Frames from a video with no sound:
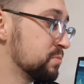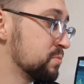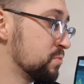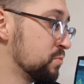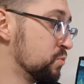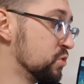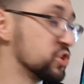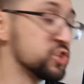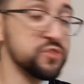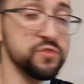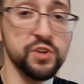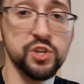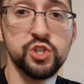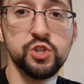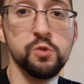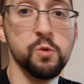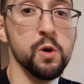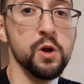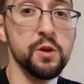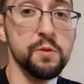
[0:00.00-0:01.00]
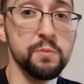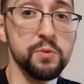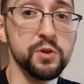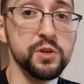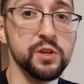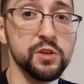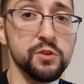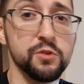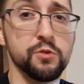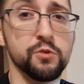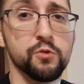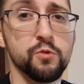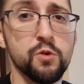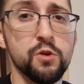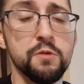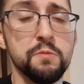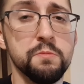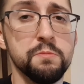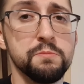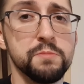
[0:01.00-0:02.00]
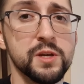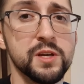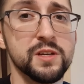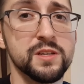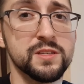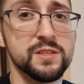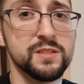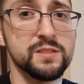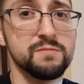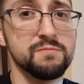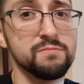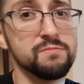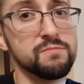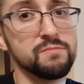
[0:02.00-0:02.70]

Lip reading: which fish you want to put in your aquarium, because